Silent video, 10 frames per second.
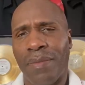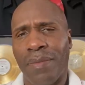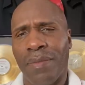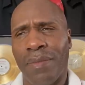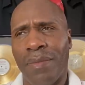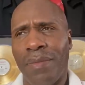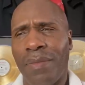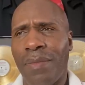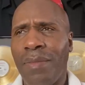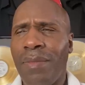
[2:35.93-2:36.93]

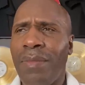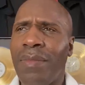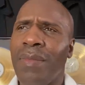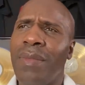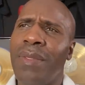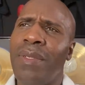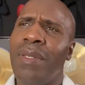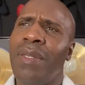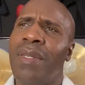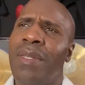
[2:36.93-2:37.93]

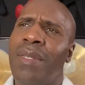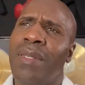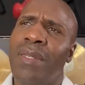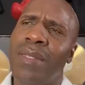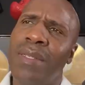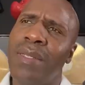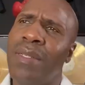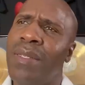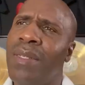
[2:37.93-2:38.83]
[no speech]